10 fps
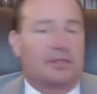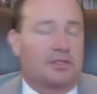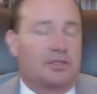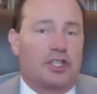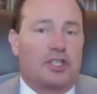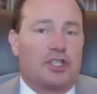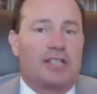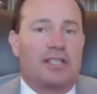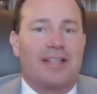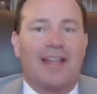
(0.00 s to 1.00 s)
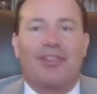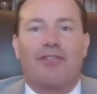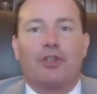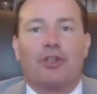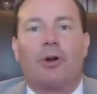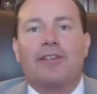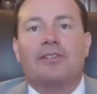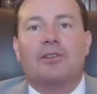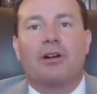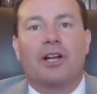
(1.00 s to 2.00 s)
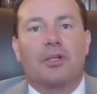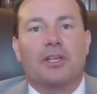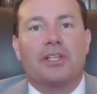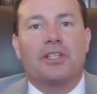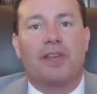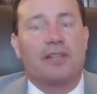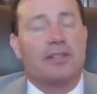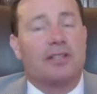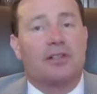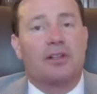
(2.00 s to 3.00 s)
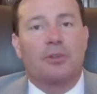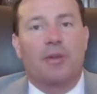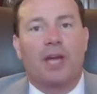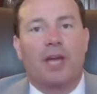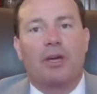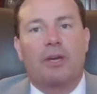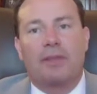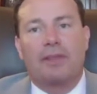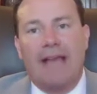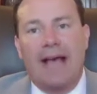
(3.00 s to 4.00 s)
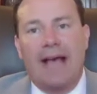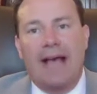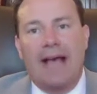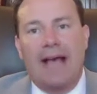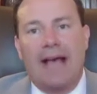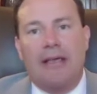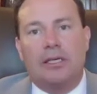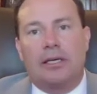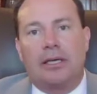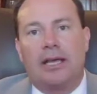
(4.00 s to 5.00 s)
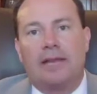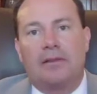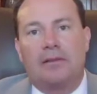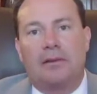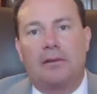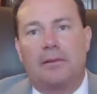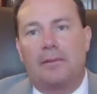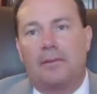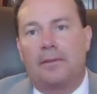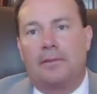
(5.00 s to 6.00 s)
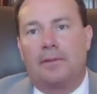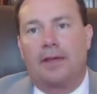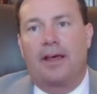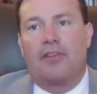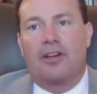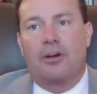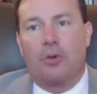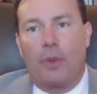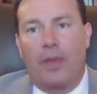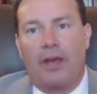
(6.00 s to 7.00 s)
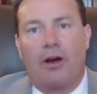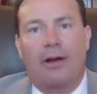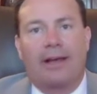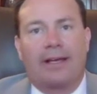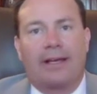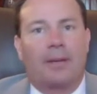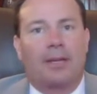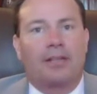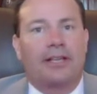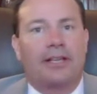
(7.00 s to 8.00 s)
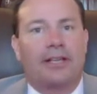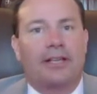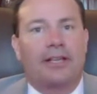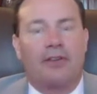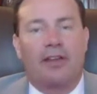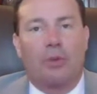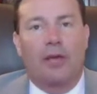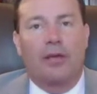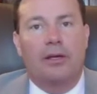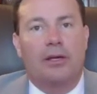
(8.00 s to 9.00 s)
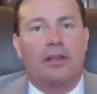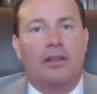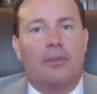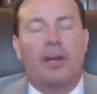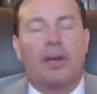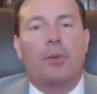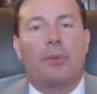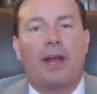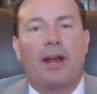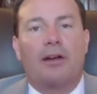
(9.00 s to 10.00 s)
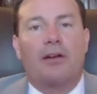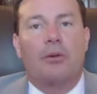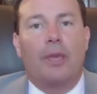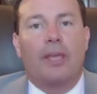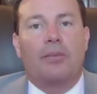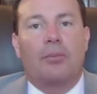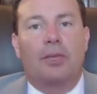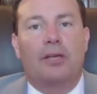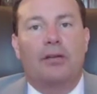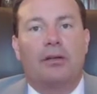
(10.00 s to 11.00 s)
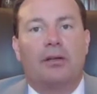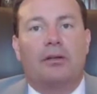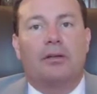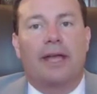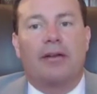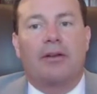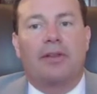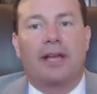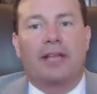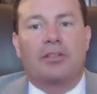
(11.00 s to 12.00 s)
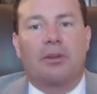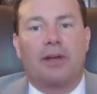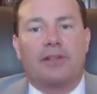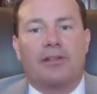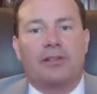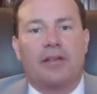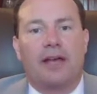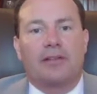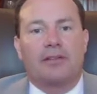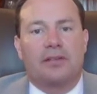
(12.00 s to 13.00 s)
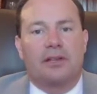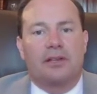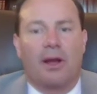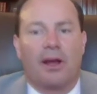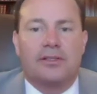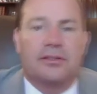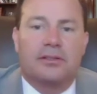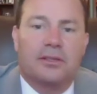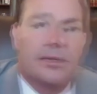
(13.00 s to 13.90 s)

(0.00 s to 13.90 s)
Just as this is not the first crisis our country has faced, it's also not going to be the last. And the healthier we are economically and in every other way, the better prepared we can be to handle the next crisis as it arises.